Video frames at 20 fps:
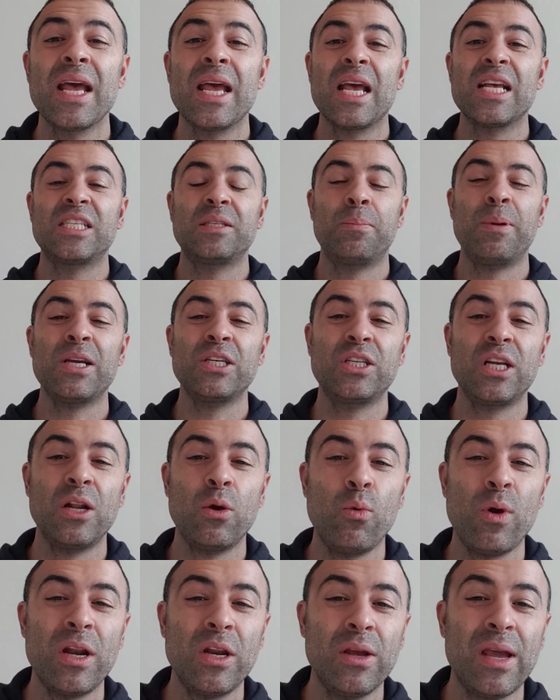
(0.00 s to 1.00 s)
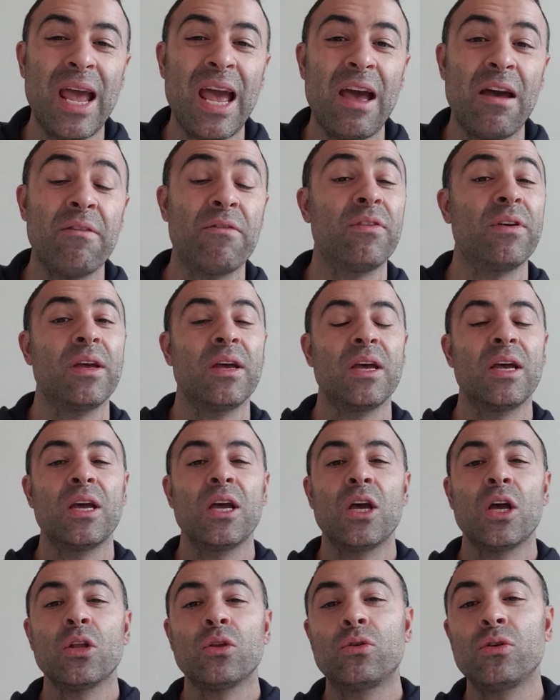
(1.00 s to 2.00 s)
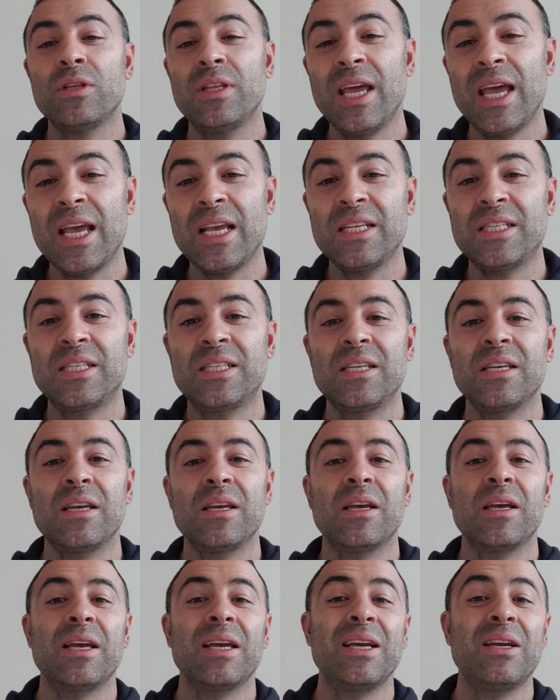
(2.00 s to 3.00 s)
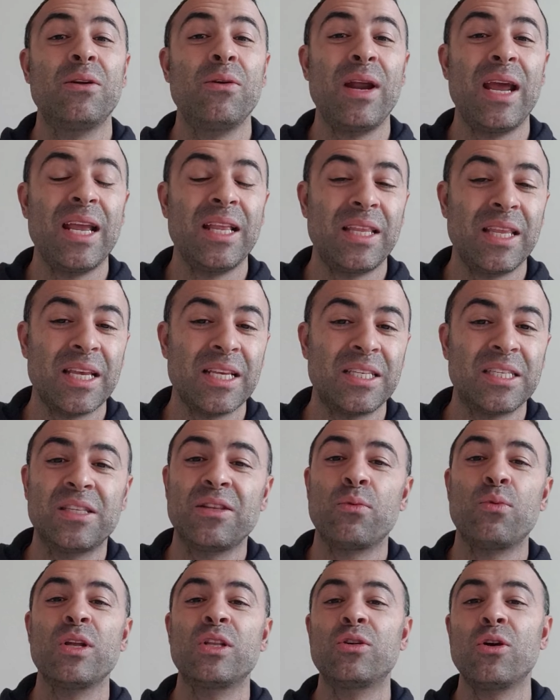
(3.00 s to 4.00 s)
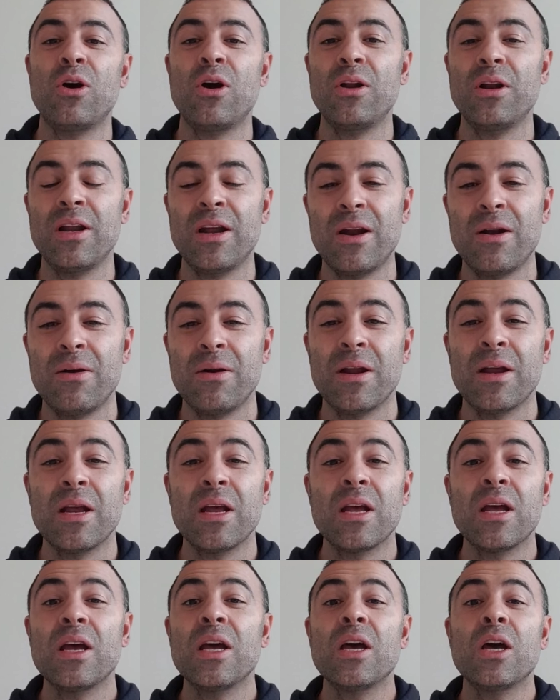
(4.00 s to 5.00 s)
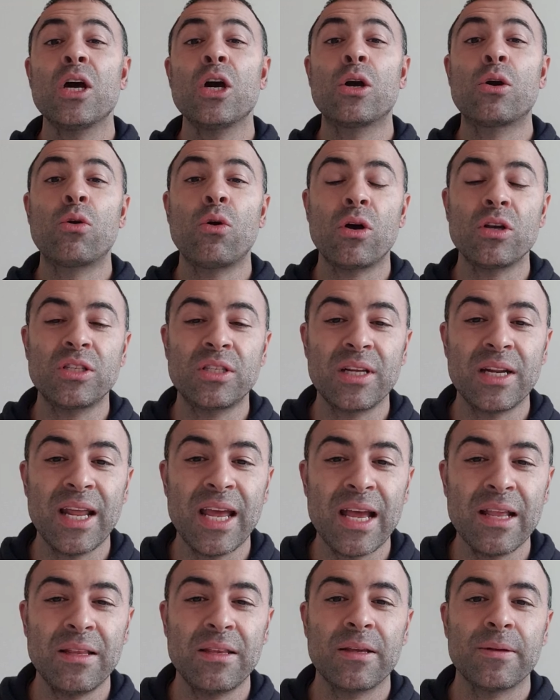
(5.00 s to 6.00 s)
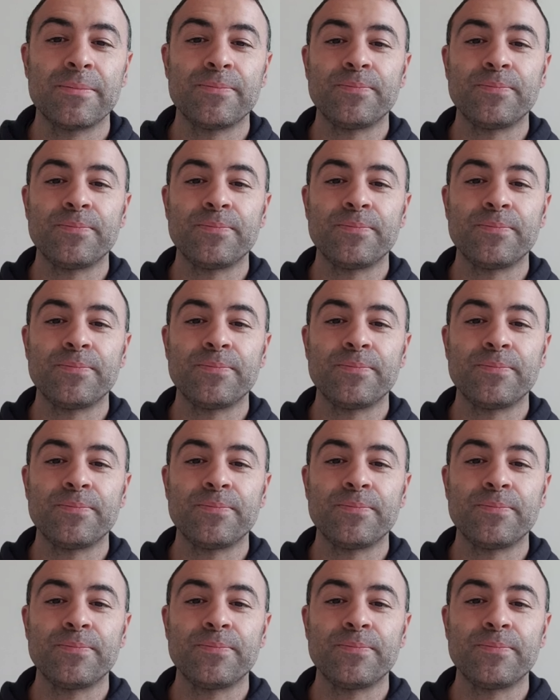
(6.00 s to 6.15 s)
especially when you have today's greatest returner across the net,